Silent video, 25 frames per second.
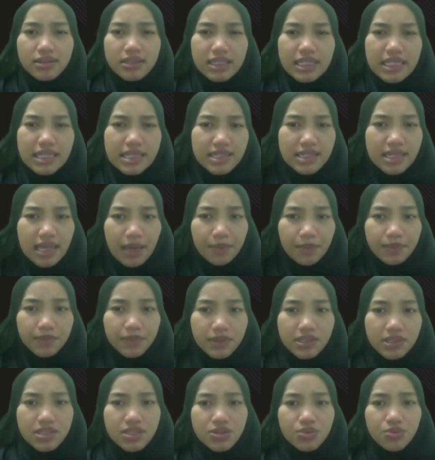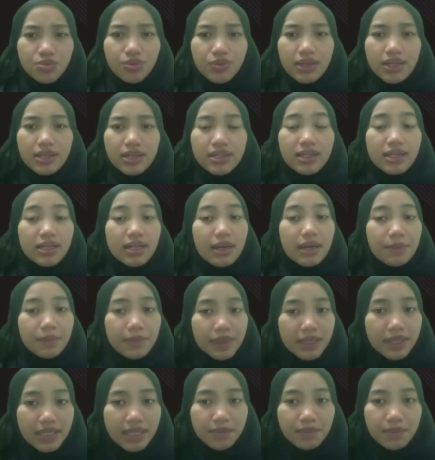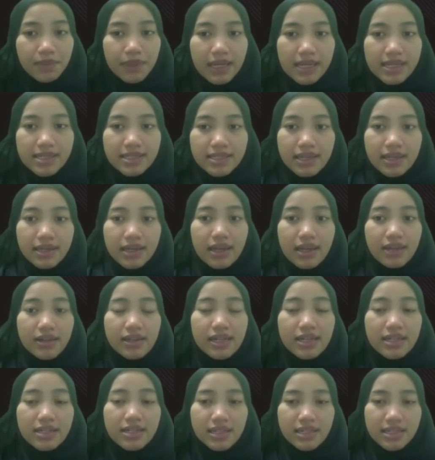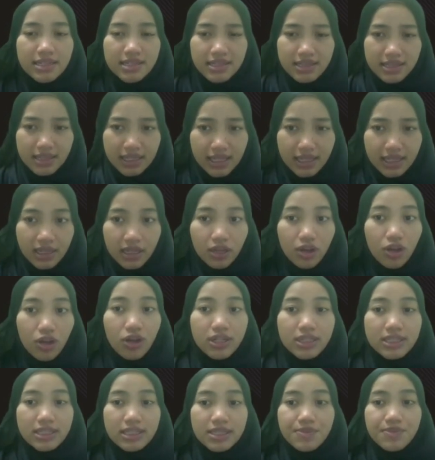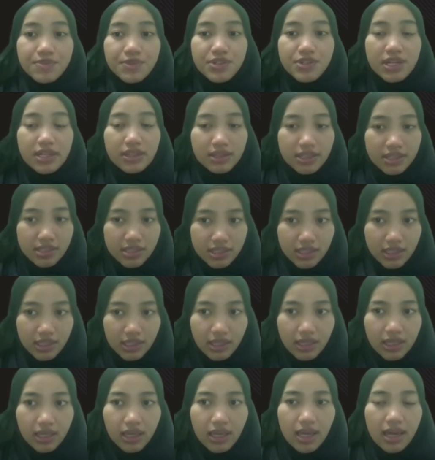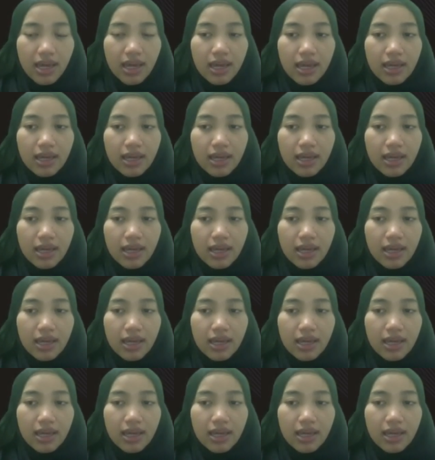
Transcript: This happens when the company plans an unrealistic long-term strategy